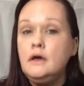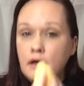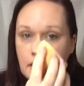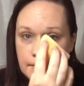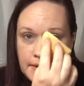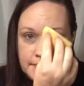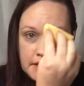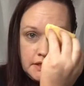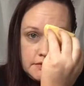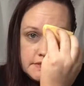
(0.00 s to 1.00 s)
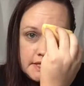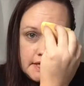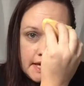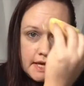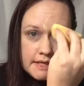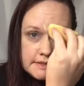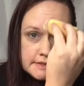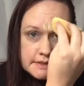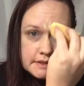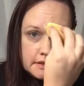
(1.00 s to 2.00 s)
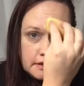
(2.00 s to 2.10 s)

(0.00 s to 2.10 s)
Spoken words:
I'm going to use it as